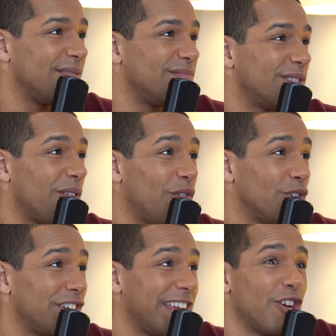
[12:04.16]
Um, so
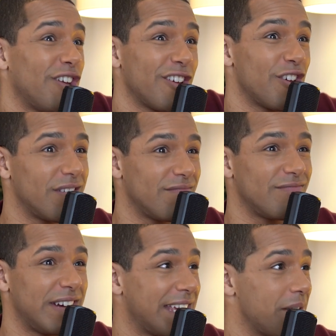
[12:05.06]
unfortunately, could I couldn't
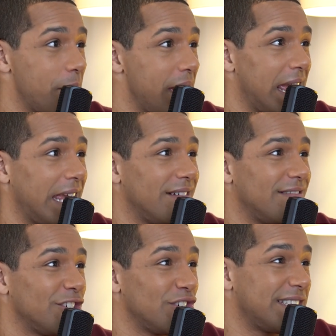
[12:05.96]
really compete.
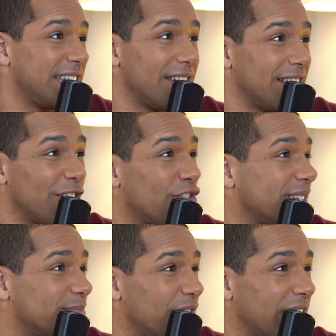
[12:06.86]
I just didn't
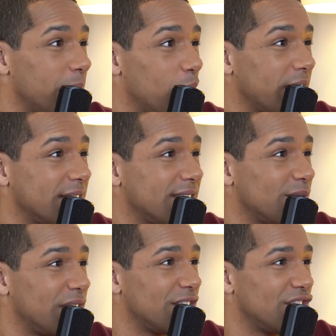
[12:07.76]
increase my FINA points,
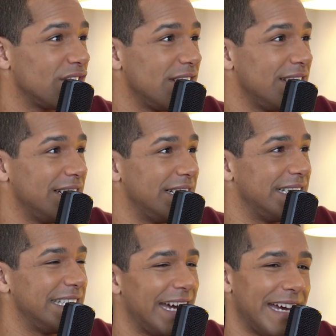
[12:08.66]
which
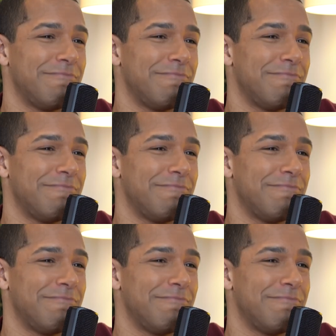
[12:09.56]
yeah,